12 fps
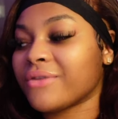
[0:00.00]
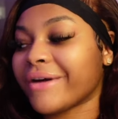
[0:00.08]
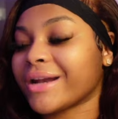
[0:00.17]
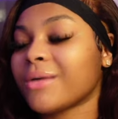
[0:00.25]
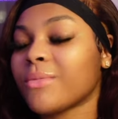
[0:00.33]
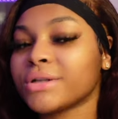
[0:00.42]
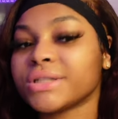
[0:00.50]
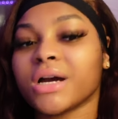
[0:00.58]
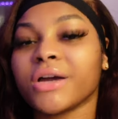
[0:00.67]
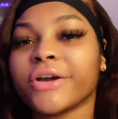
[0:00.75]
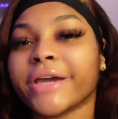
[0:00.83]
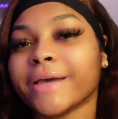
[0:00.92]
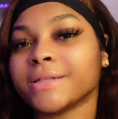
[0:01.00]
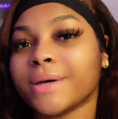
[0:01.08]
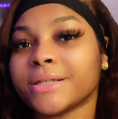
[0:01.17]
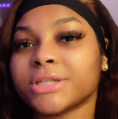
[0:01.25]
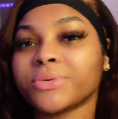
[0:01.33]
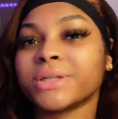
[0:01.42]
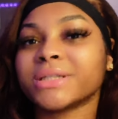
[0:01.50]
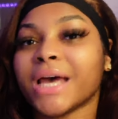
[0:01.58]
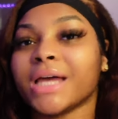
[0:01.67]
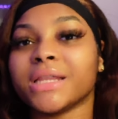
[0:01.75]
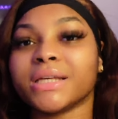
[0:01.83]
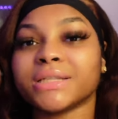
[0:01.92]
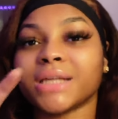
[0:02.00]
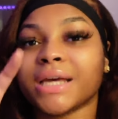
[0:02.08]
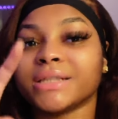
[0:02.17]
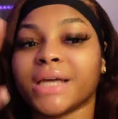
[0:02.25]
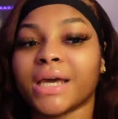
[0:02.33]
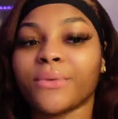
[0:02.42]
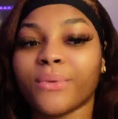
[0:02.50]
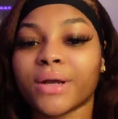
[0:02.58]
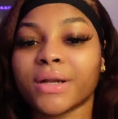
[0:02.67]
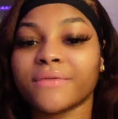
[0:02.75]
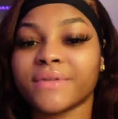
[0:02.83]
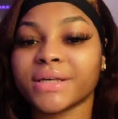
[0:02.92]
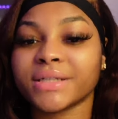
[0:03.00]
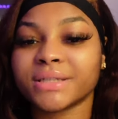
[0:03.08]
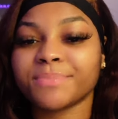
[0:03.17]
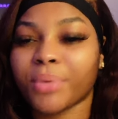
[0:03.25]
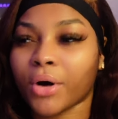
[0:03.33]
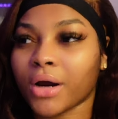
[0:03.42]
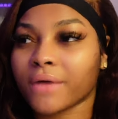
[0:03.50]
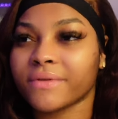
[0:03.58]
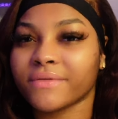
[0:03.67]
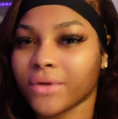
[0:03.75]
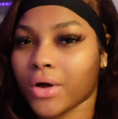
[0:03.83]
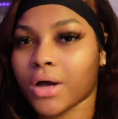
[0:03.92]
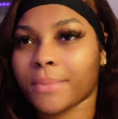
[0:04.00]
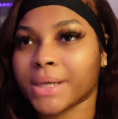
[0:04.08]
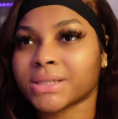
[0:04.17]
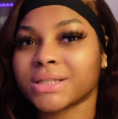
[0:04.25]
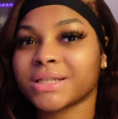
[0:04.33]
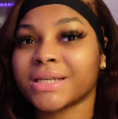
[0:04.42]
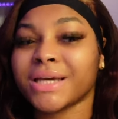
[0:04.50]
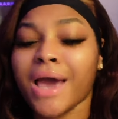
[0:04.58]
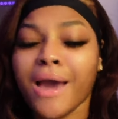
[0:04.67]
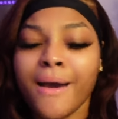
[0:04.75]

Right now I'm watching Hunger Games, but I just wanted to end this like day one of this part of the vlog basically.